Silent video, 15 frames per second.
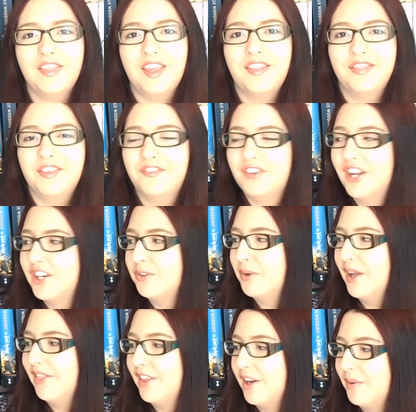And then the final
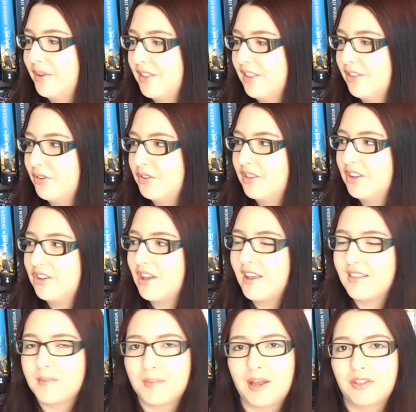one that I want to talk to you
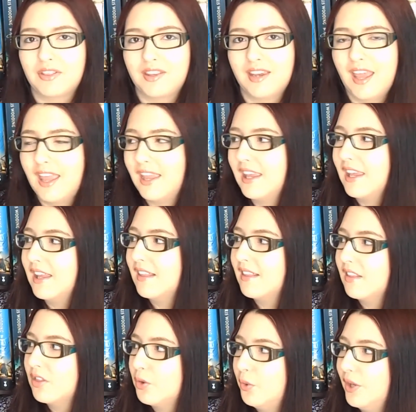guys about today
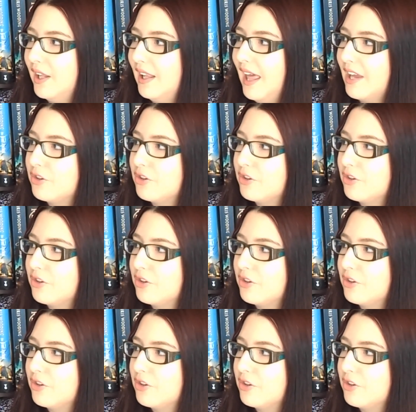is Toil